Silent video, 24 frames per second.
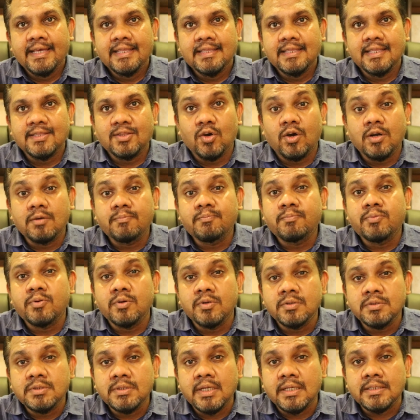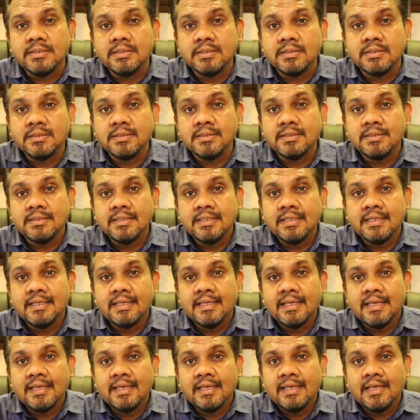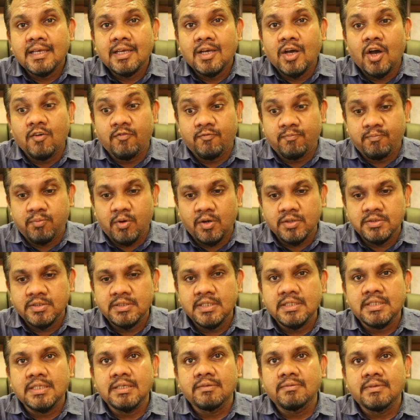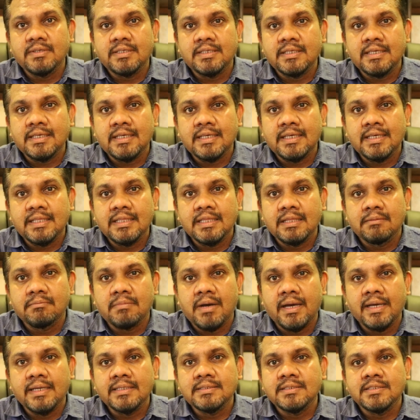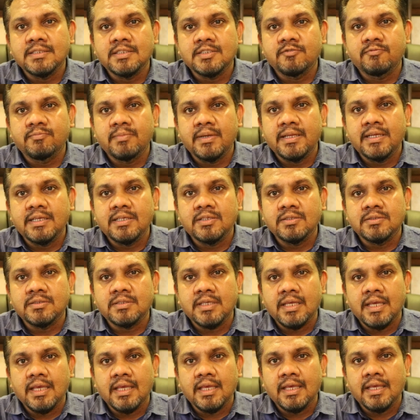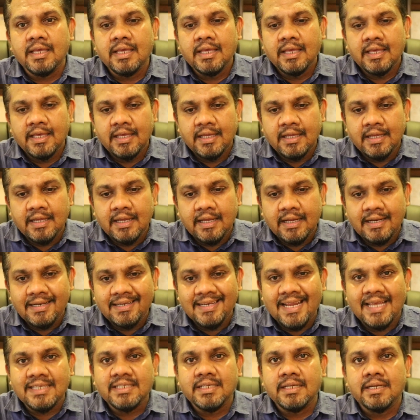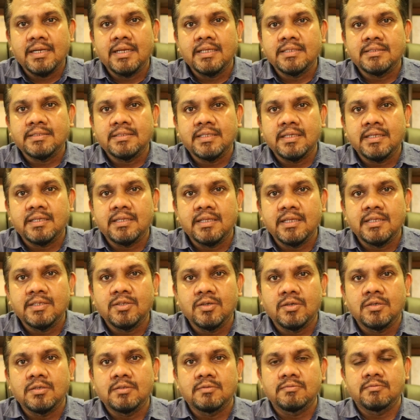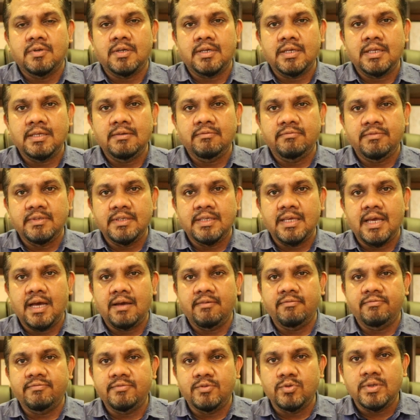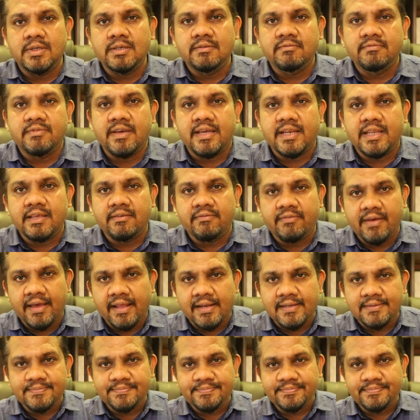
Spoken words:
the thought process of positivity in the minds of many to say nationalistically, don't worry, we are doing very well,